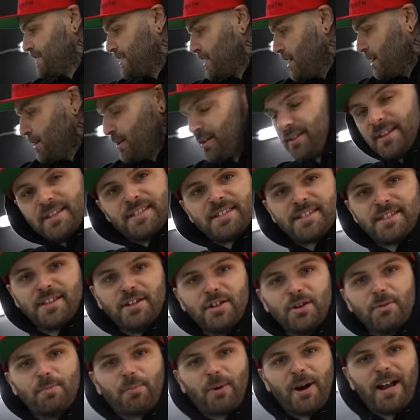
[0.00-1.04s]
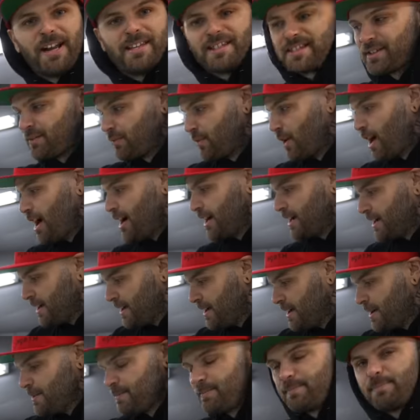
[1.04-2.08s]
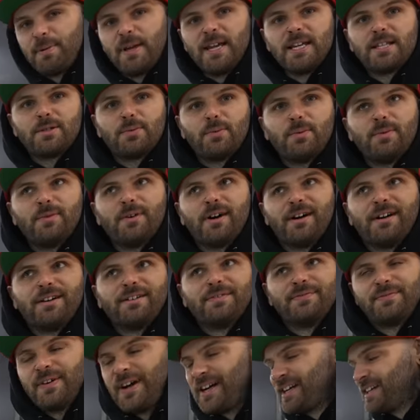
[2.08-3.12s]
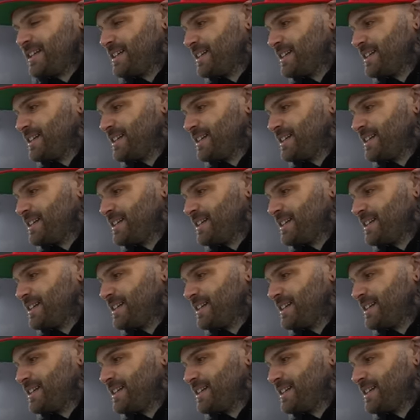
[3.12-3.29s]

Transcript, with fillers: So, this is the new press, the Roq P12. fuck.